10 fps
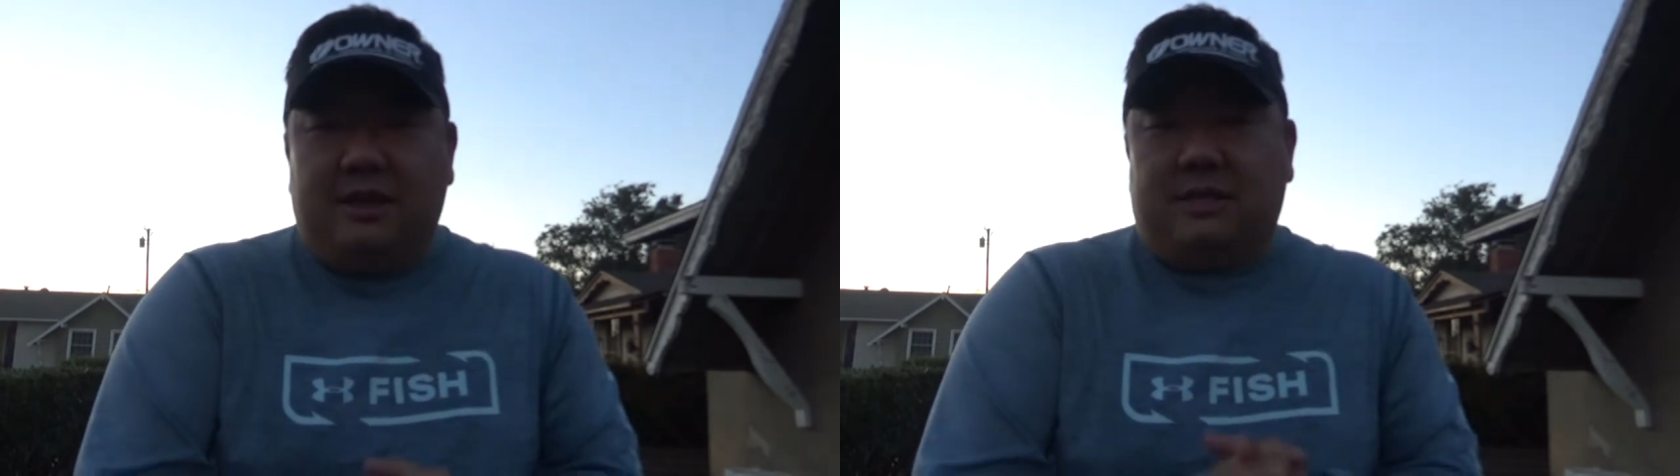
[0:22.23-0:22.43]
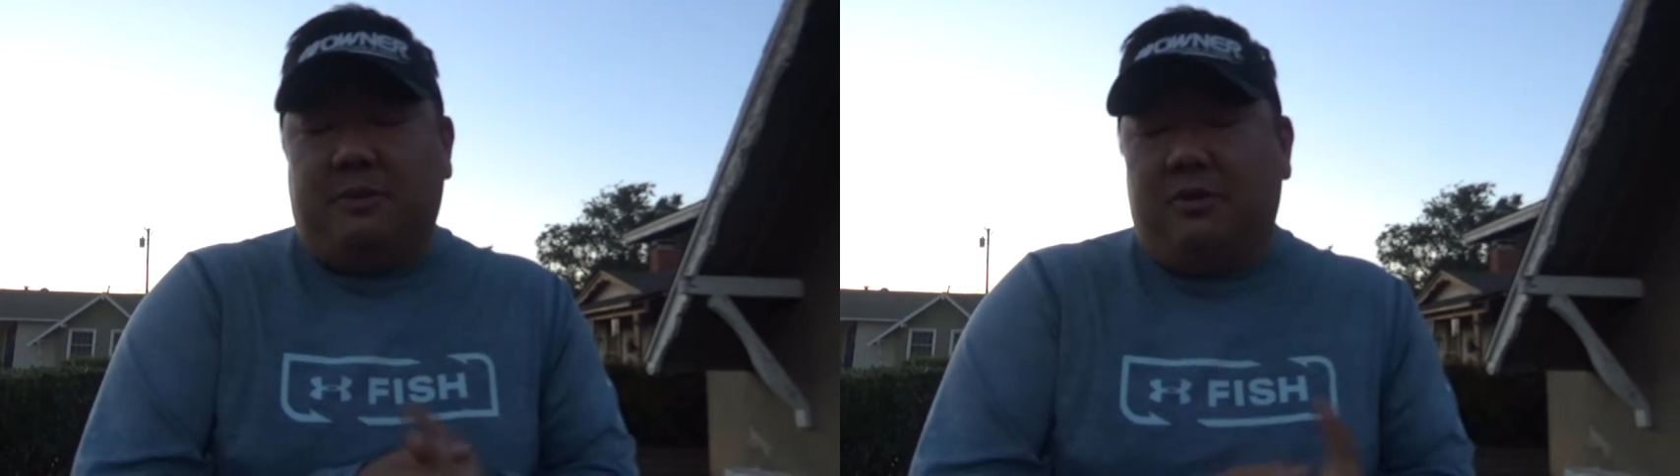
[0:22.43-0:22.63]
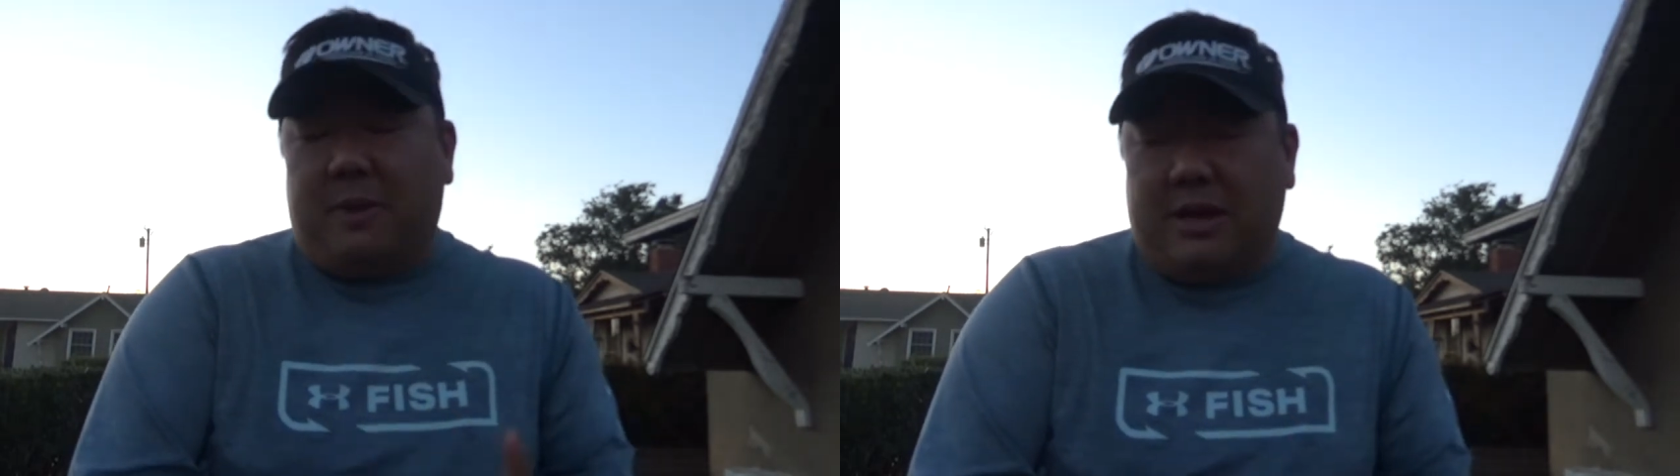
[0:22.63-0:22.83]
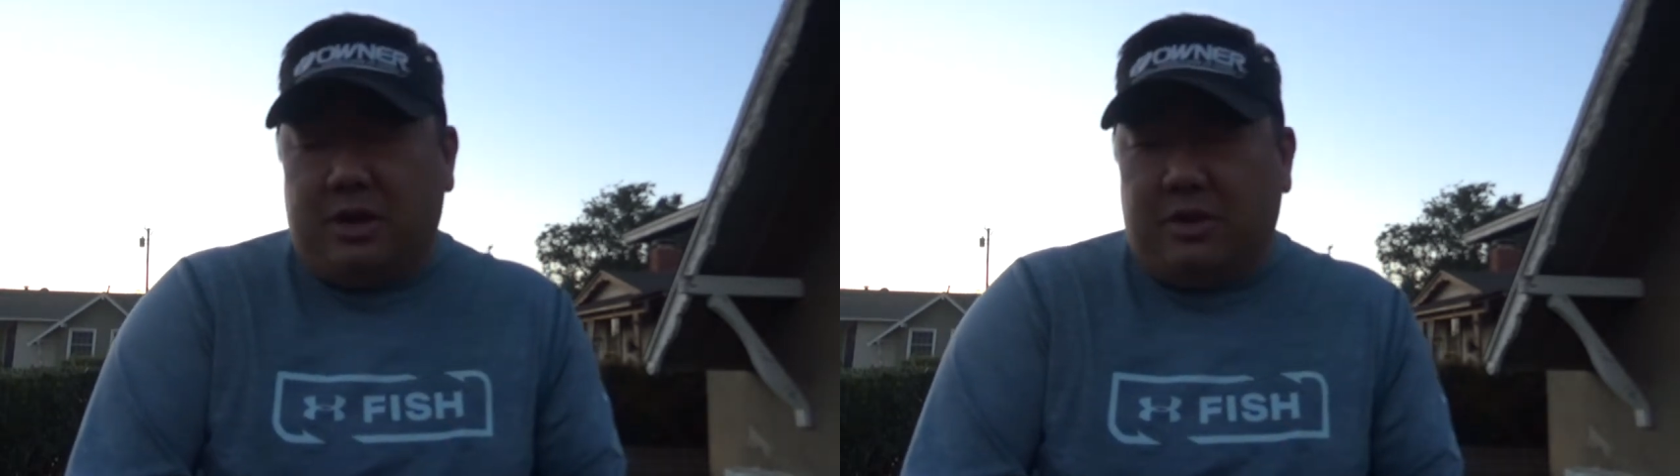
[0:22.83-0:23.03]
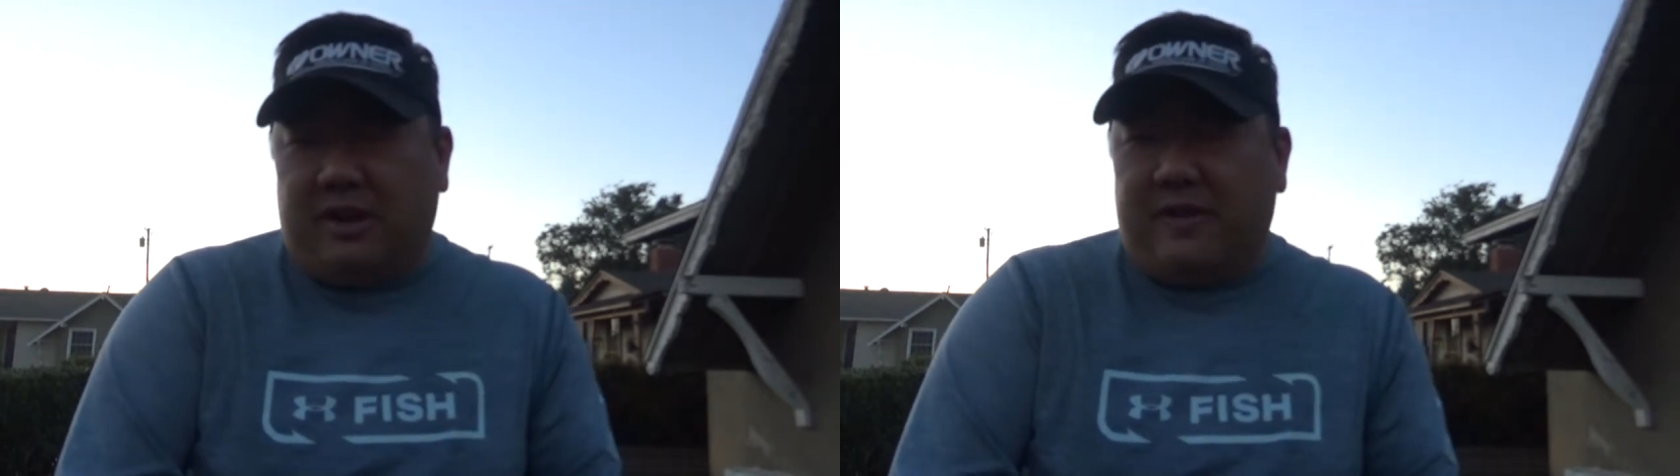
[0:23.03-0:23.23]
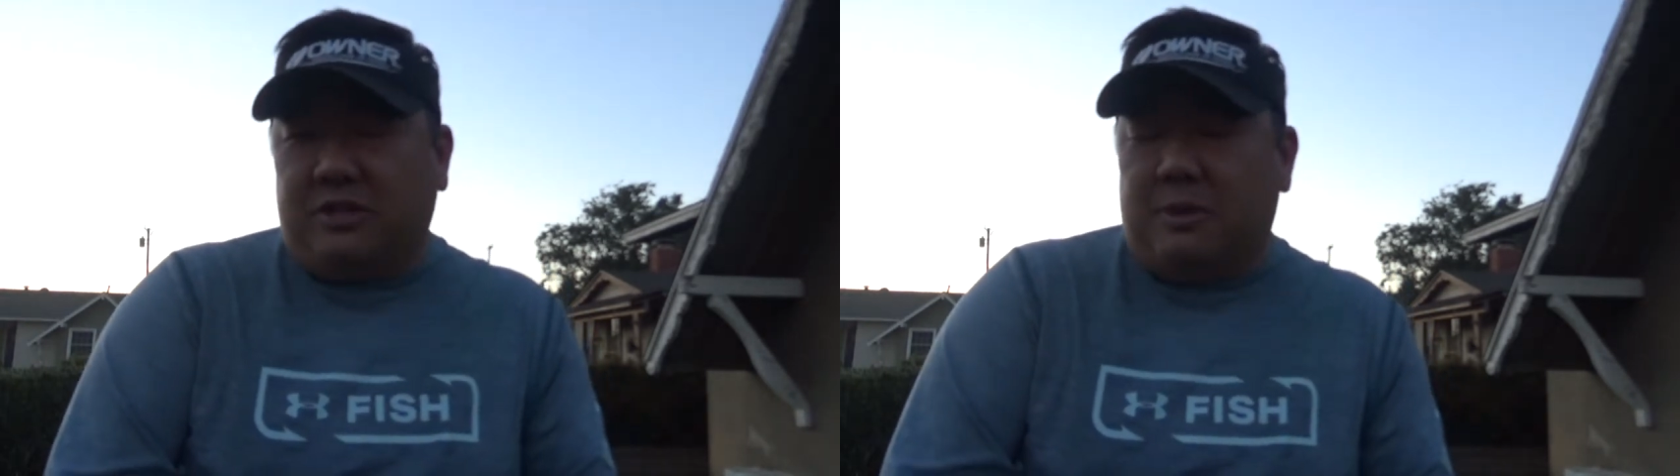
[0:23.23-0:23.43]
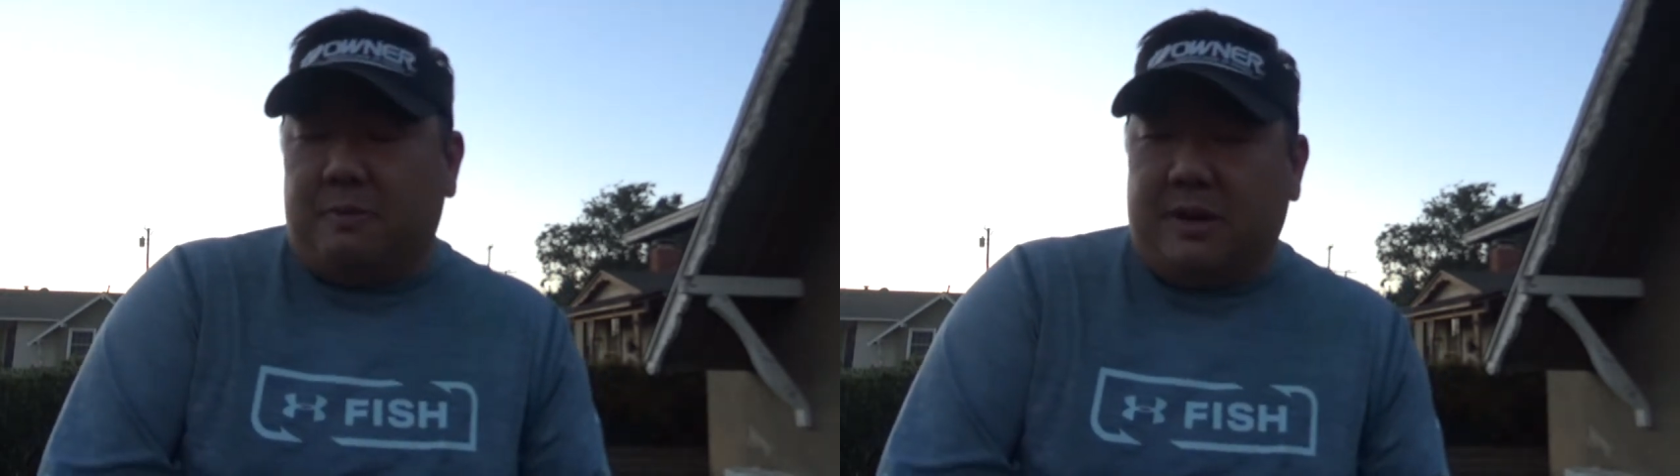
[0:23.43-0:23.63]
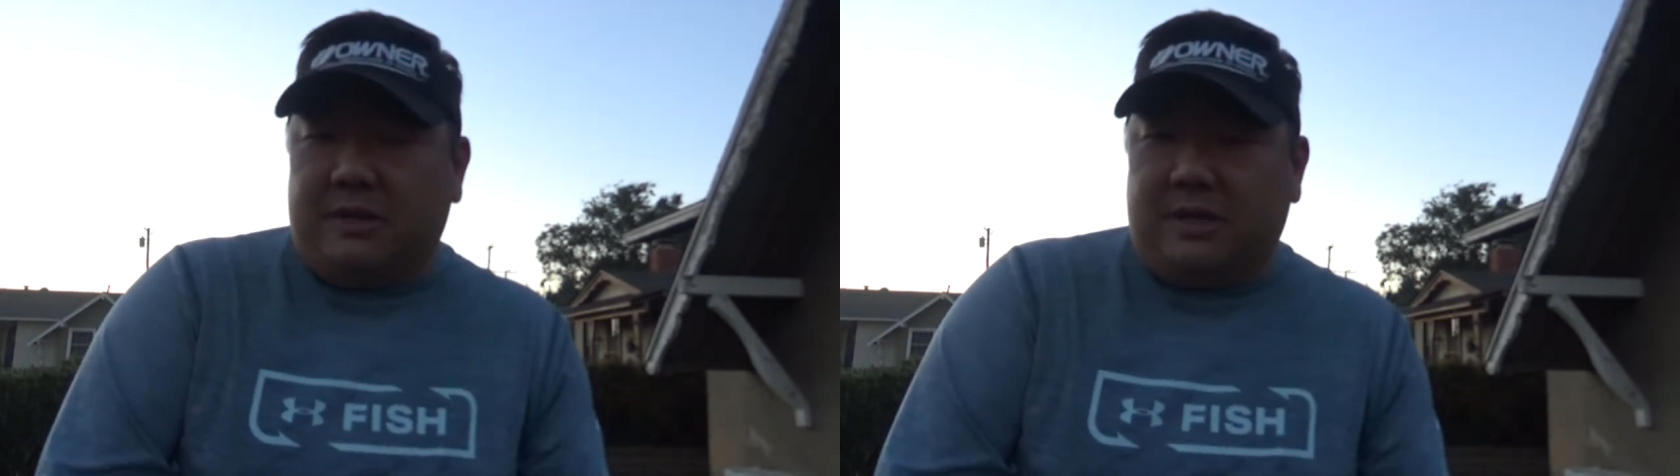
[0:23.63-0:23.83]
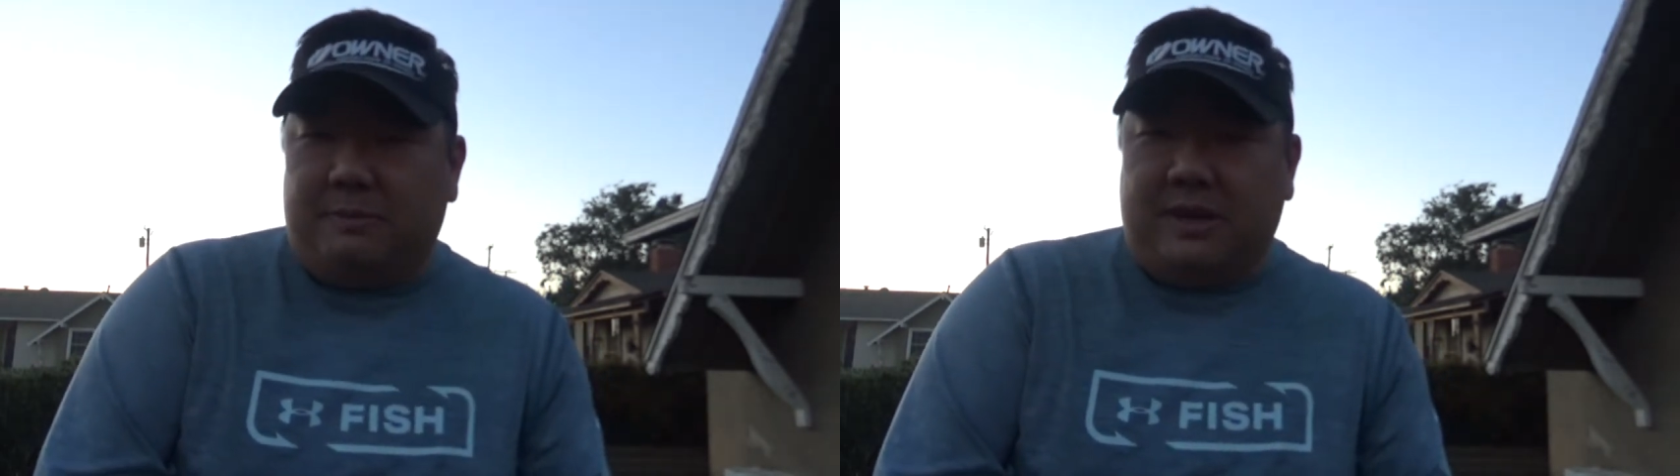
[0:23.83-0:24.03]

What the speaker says: Some of you might know that I've actually been